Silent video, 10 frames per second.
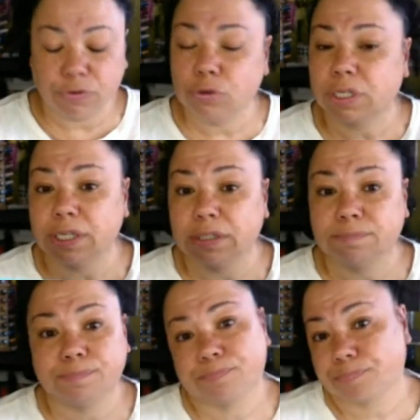you can
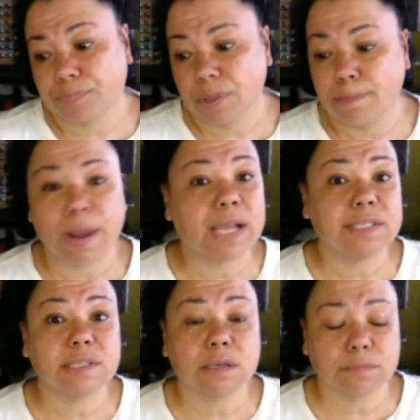buy
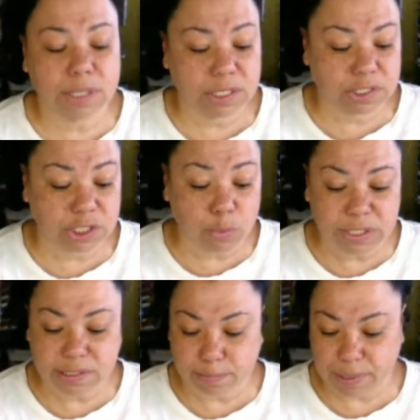some sewing
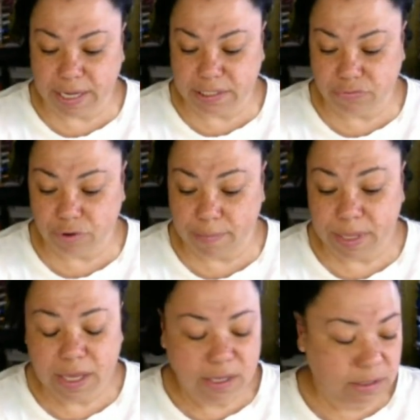supplies from.
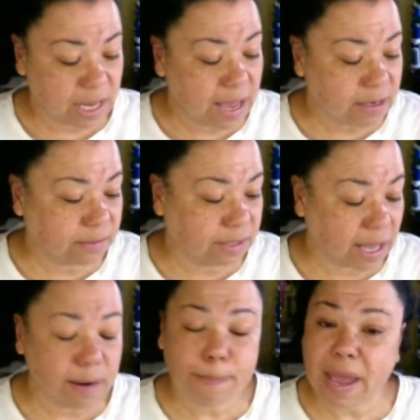Not
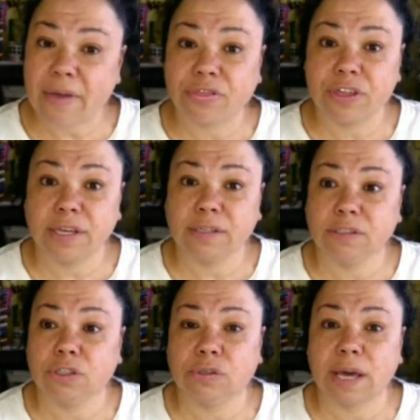a bad thing,
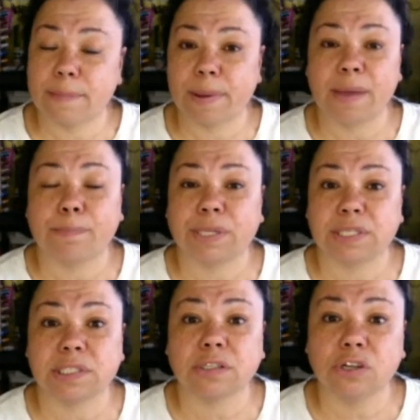you know, not a bad
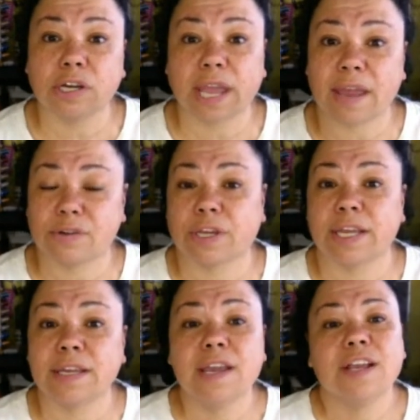place to look at.
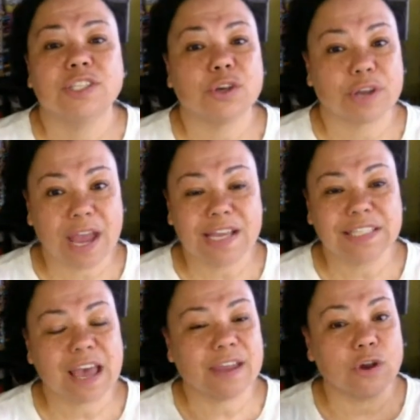Okay, so guys,
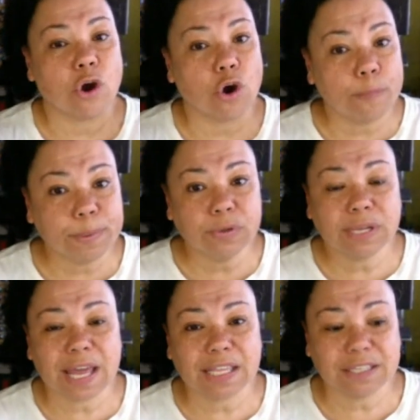I hope you
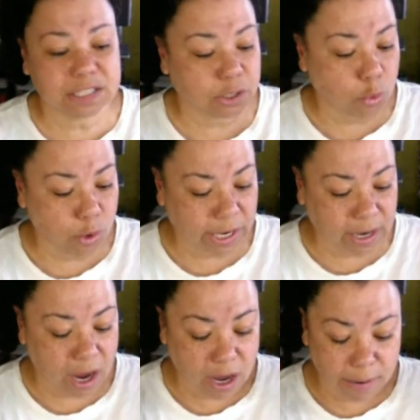like this quick
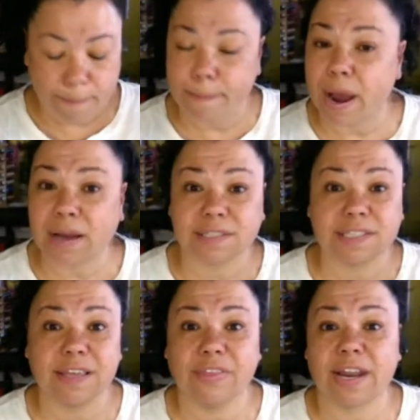
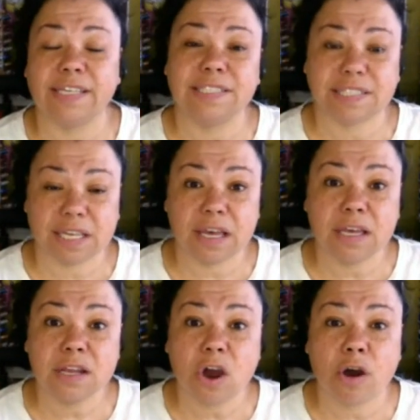unboxing that I
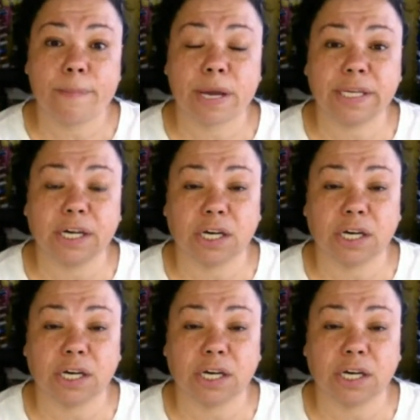did on my